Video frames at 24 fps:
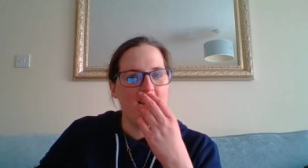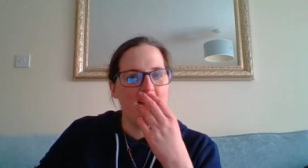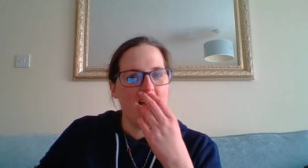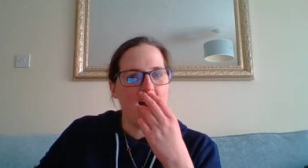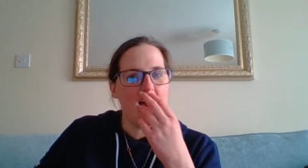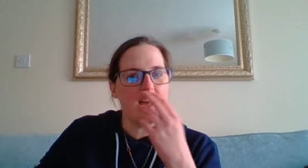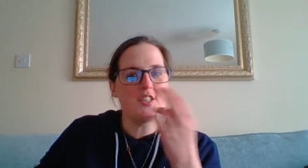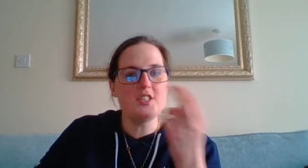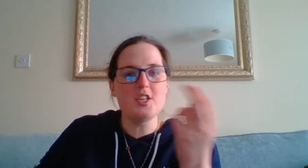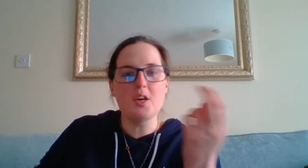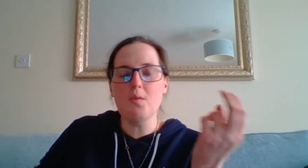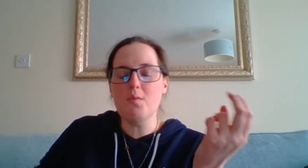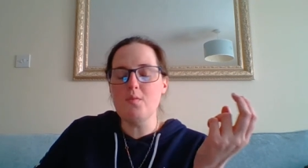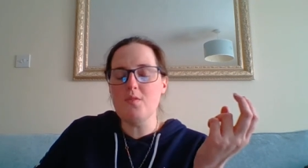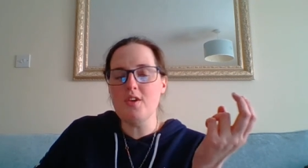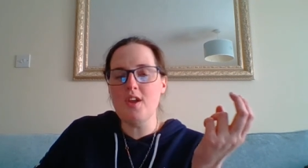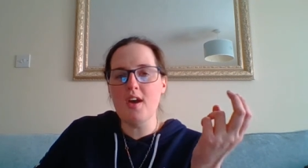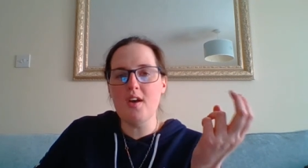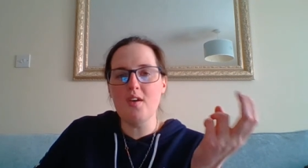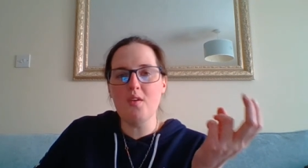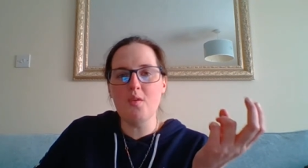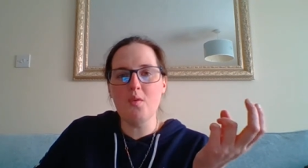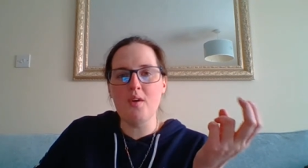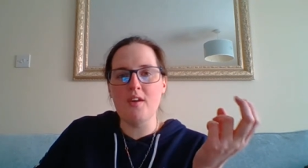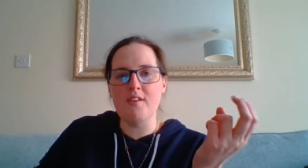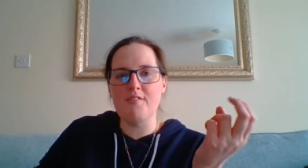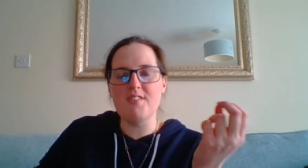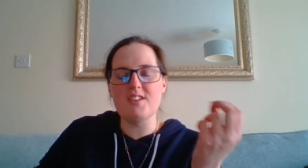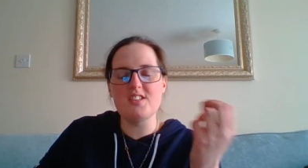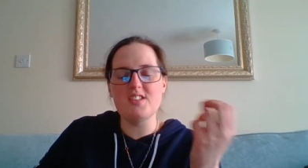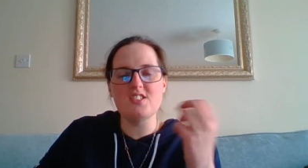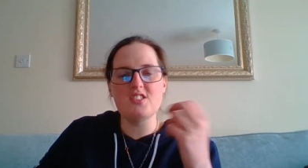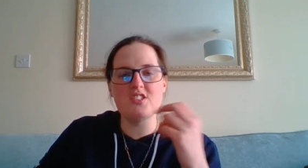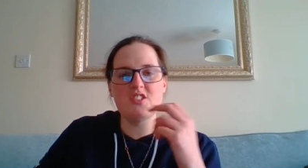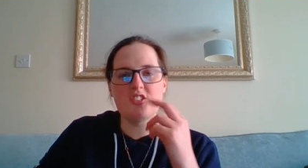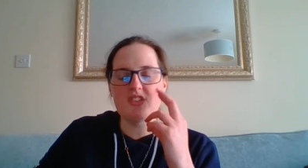I don't know if
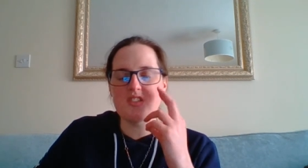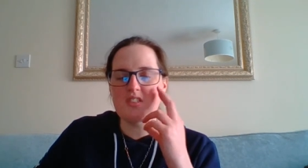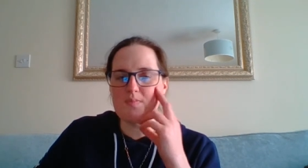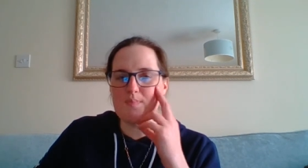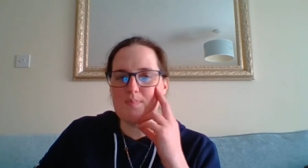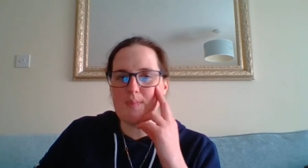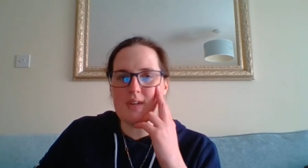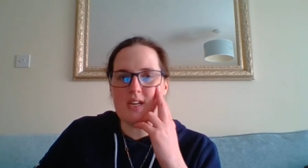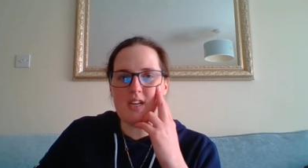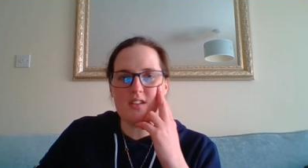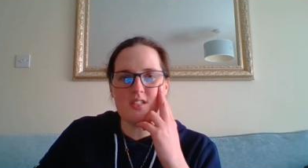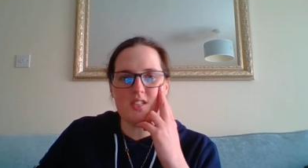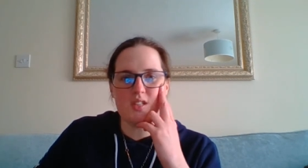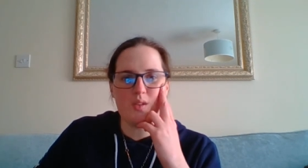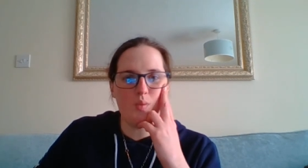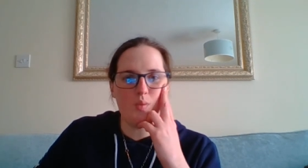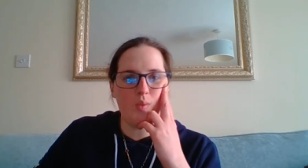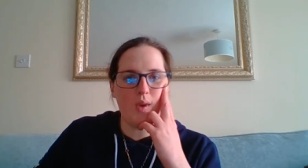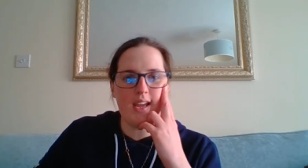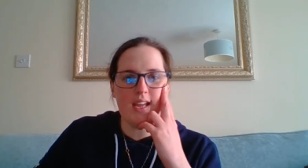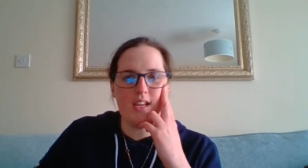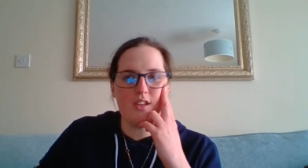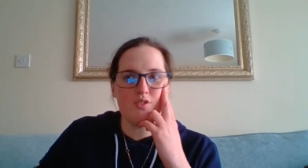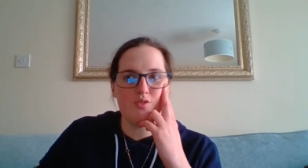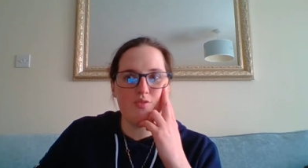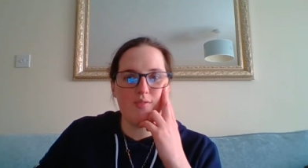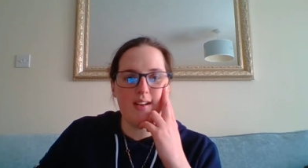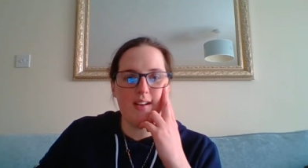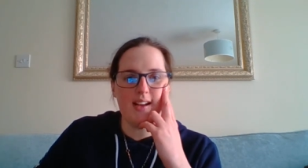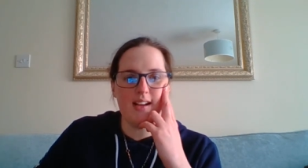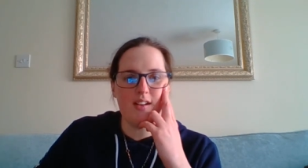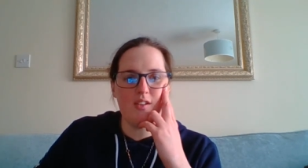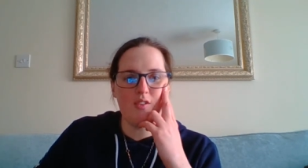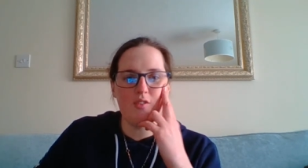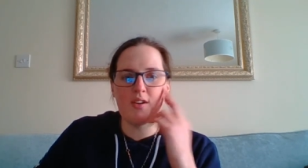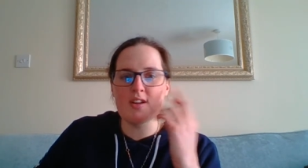it's just because the way it was
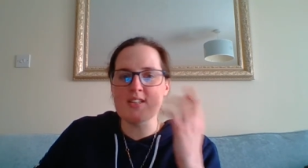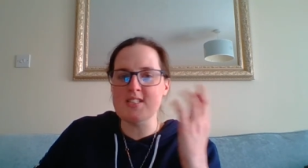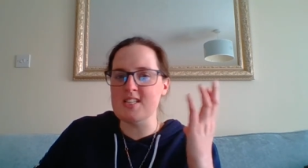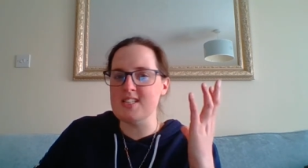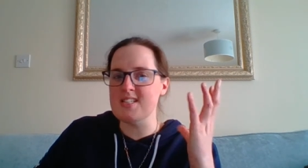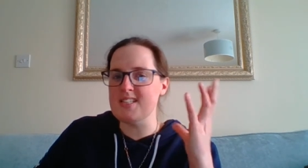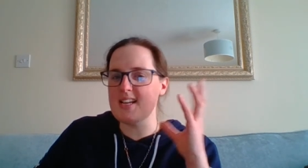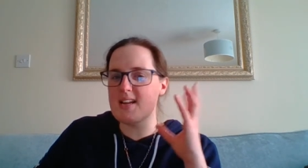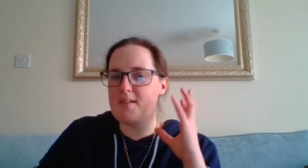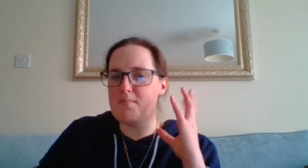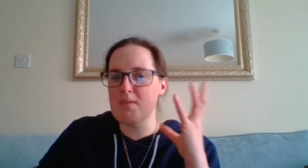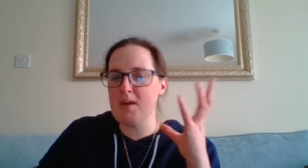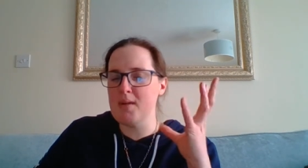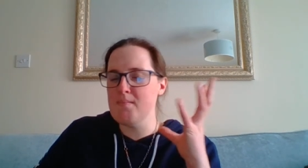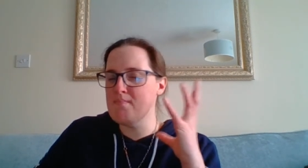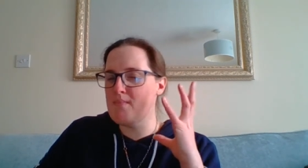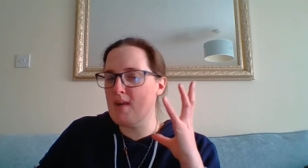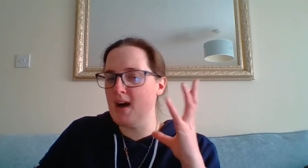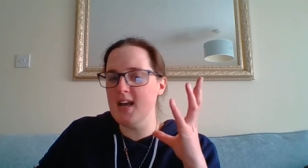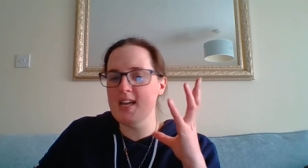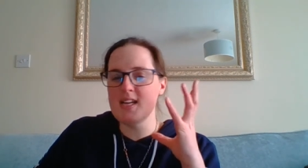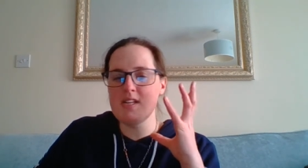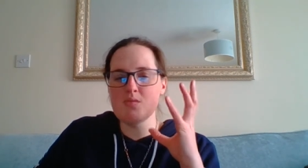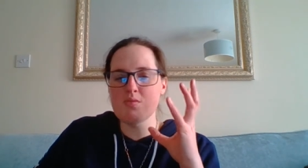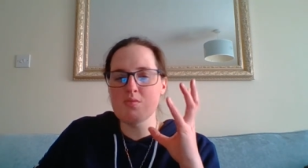written, or as I said, my mind